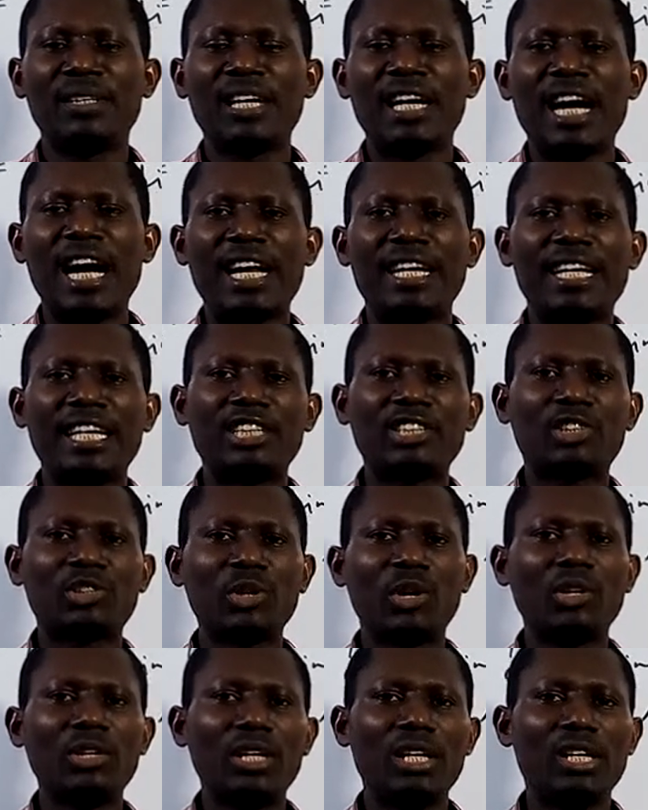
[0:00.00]
And then
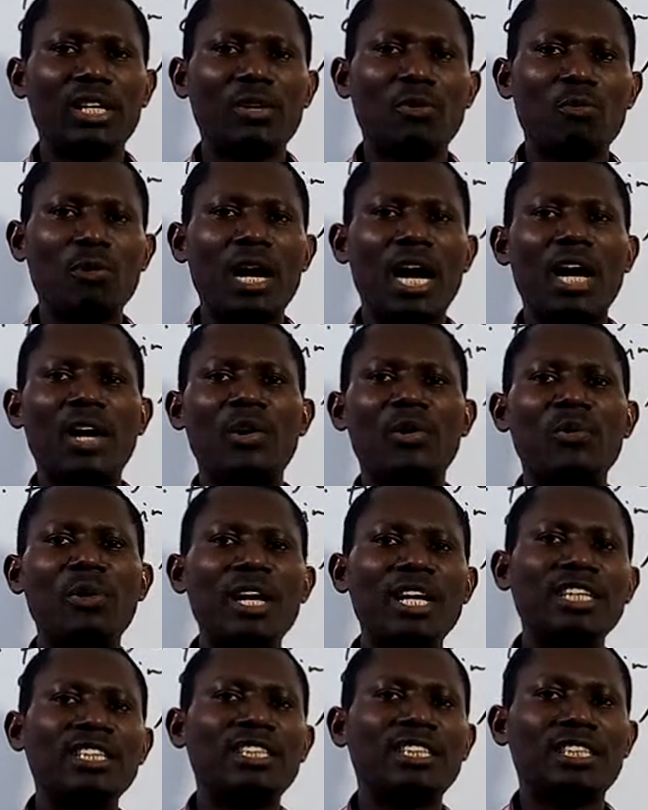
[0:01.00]
thirdly, we
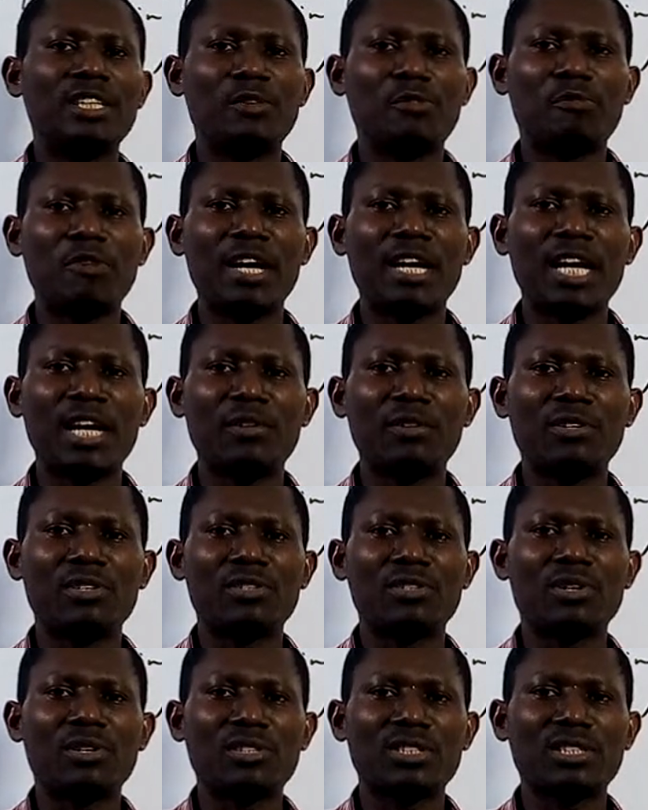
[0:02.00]
arrange the final
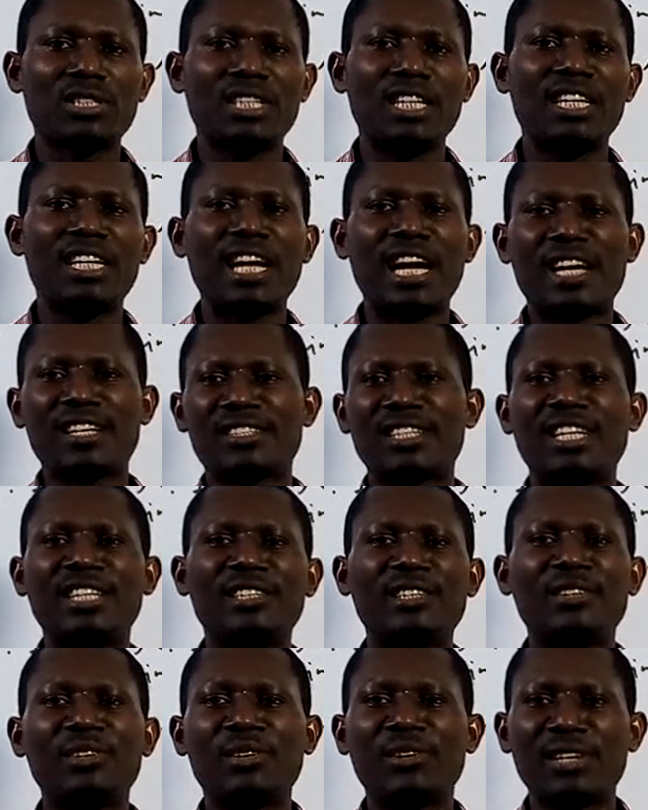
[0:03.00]
results in
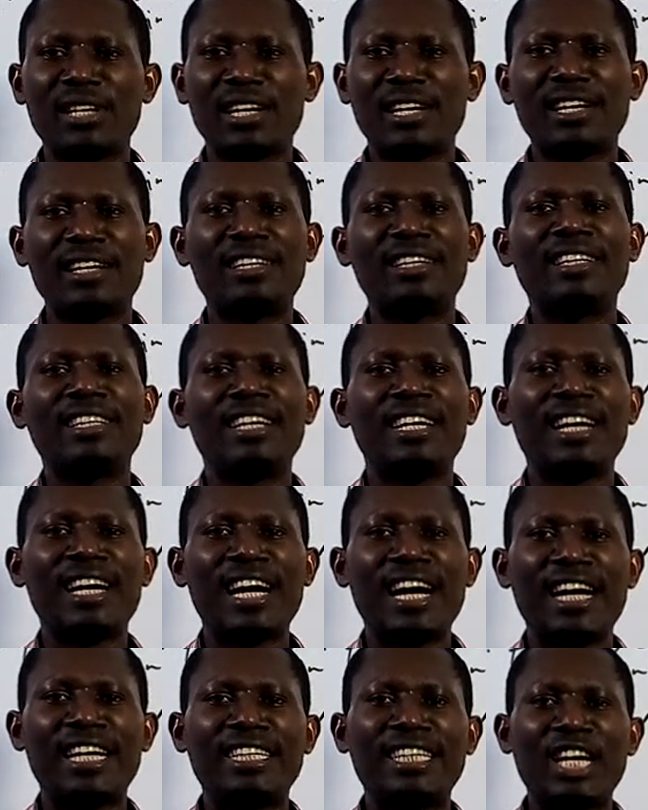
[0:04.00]
ascending order.
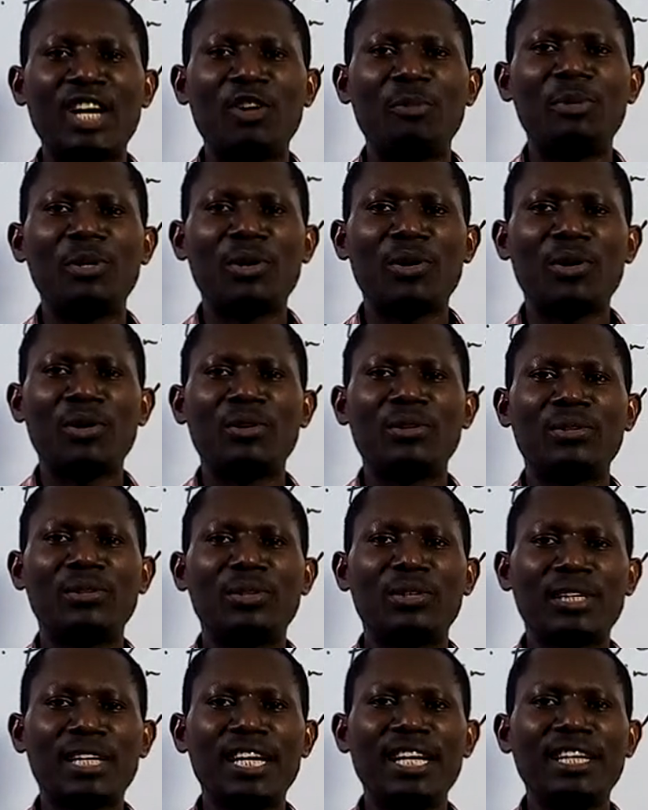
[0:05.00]
And that will be all.
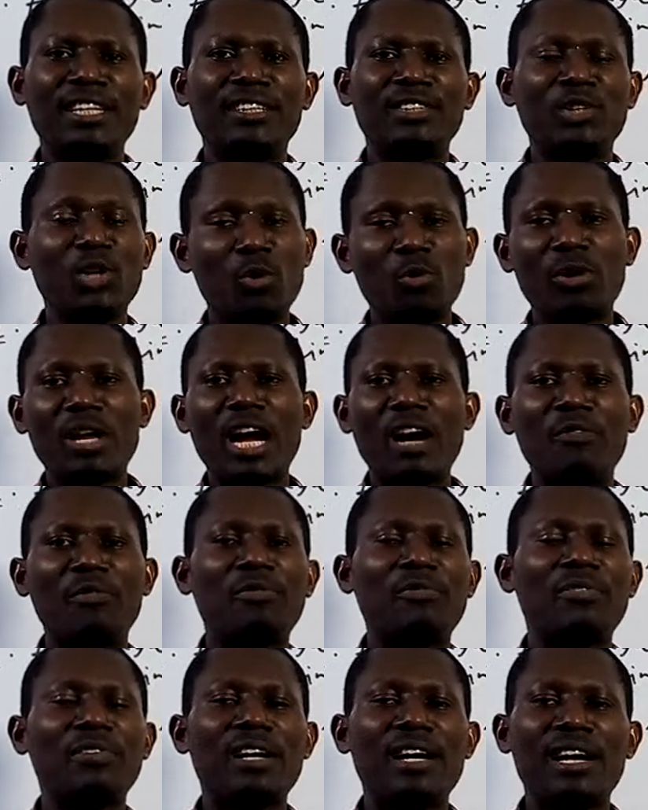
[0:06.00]
Okay? Though we
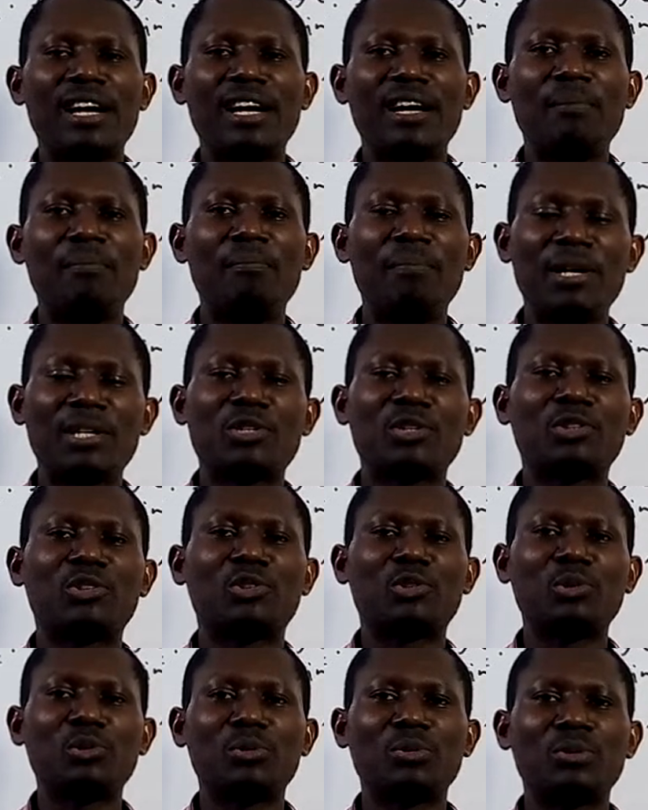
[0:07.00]
have method
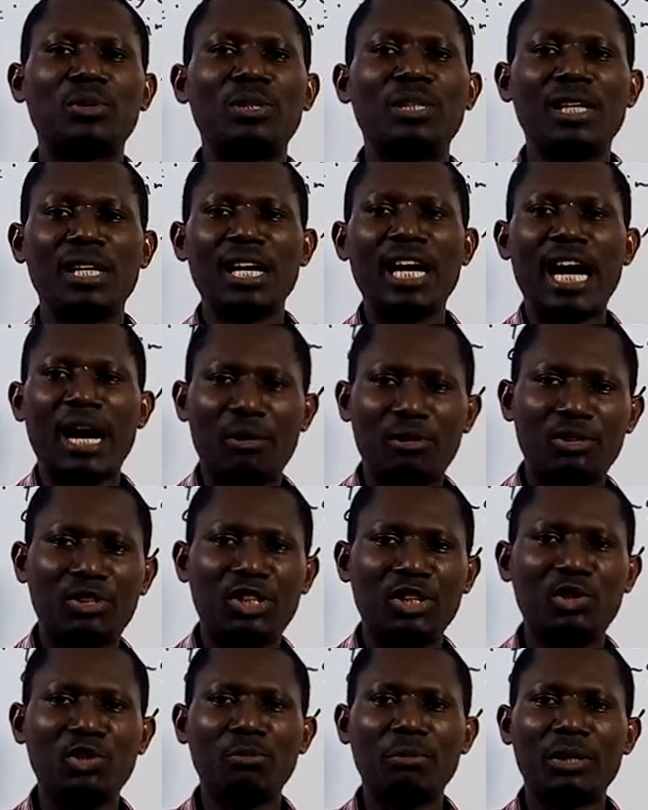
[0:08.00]
2. I will
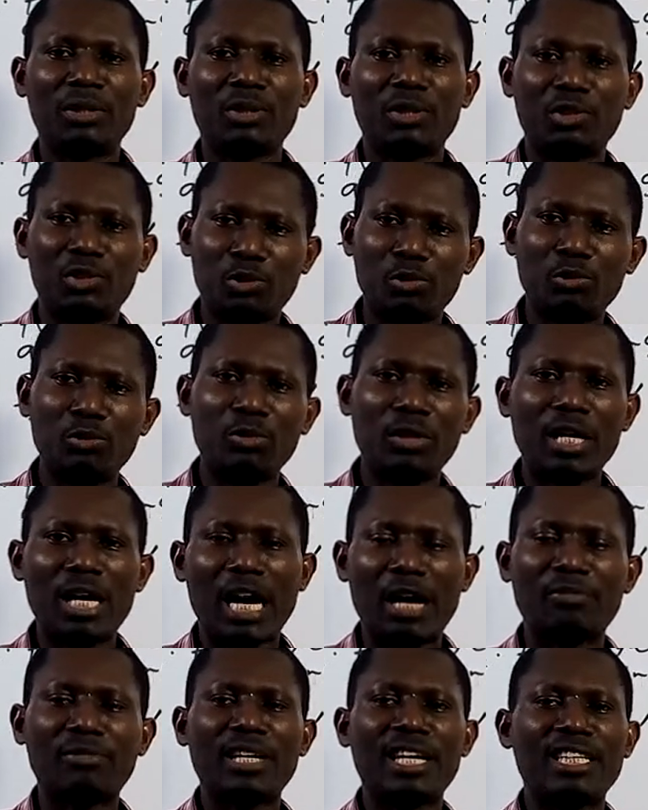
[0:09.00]
teach you method 2
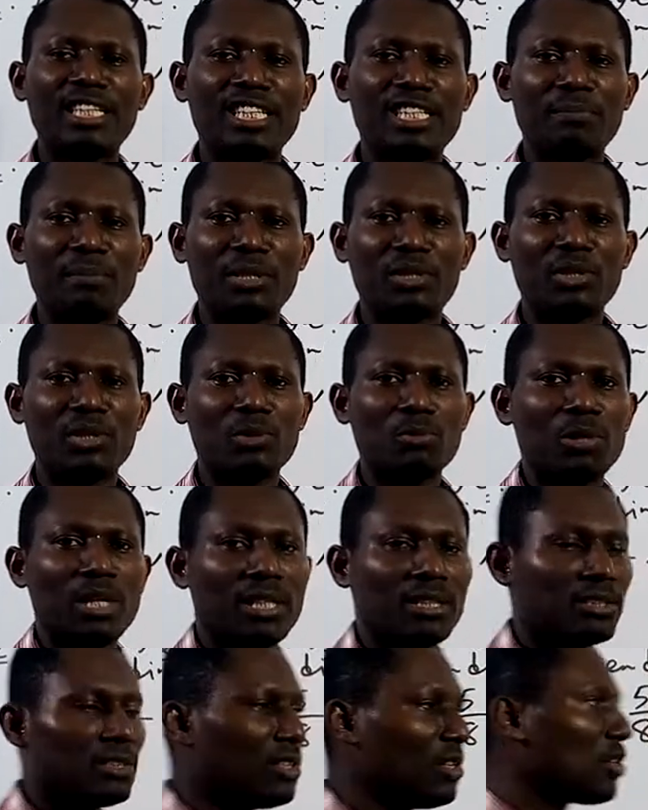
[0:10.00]
after this method
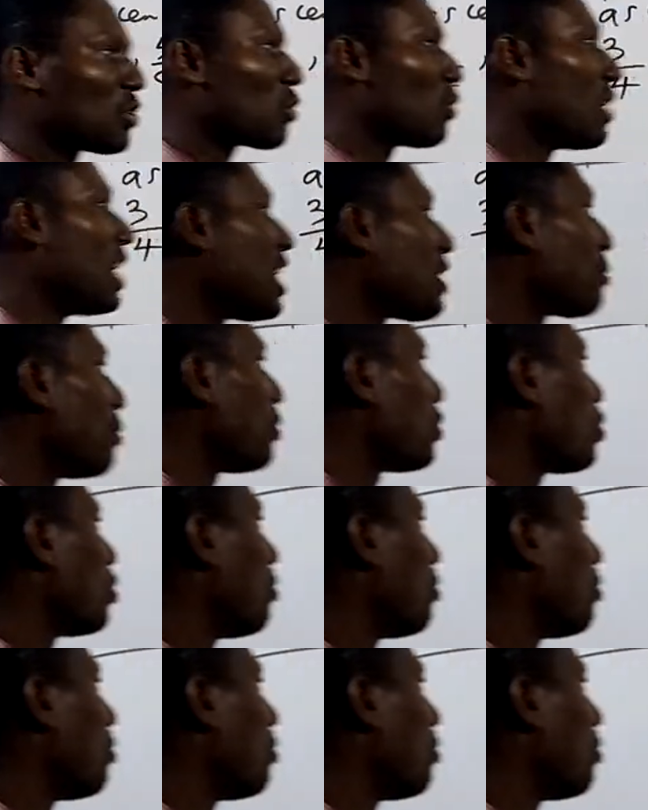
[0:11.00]
1. So let's move to